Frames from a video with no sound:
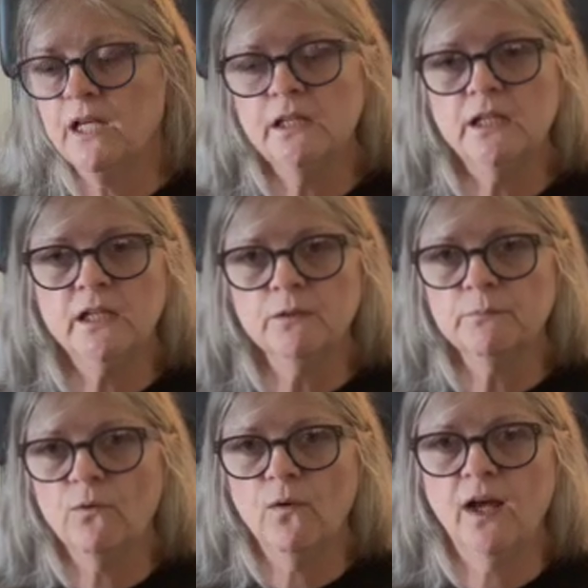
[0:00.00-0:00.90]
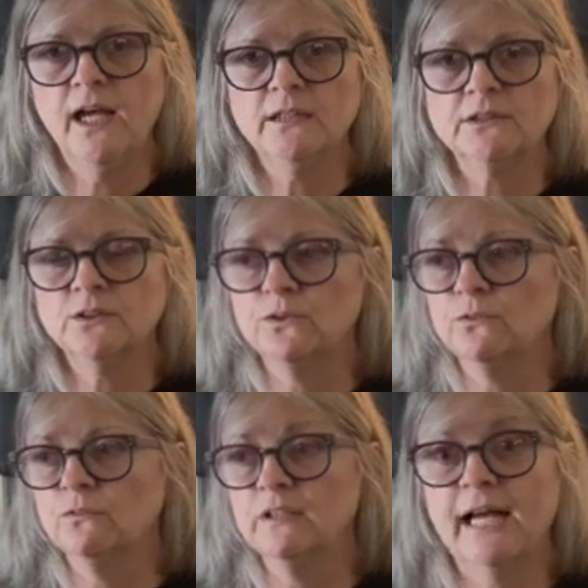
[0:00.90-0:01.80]
needlepoint
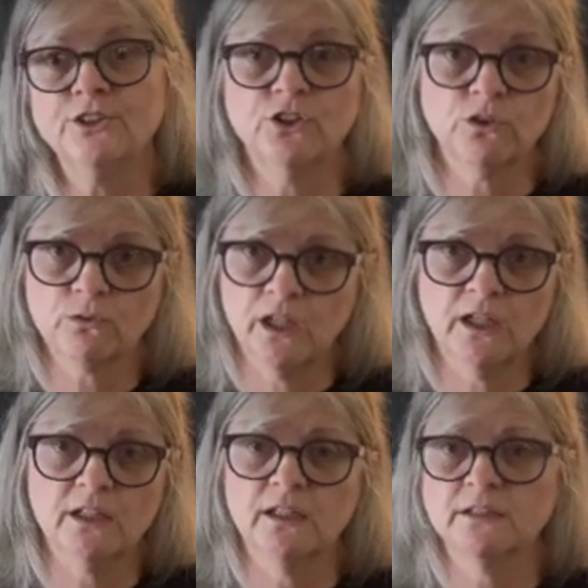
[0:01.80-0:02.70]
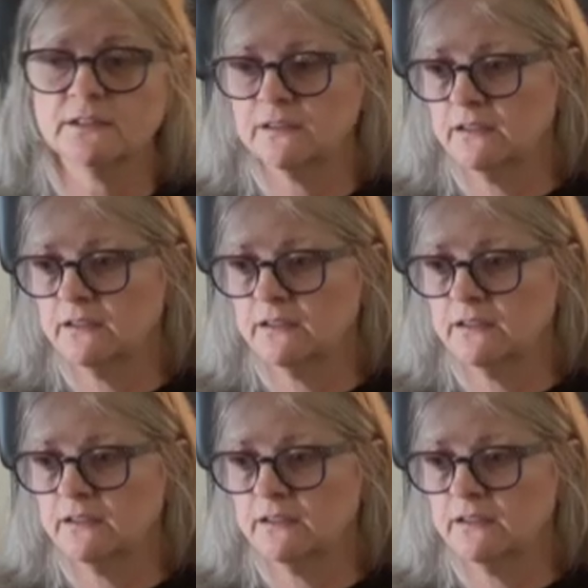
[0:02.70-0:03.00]
to latch hook rugs,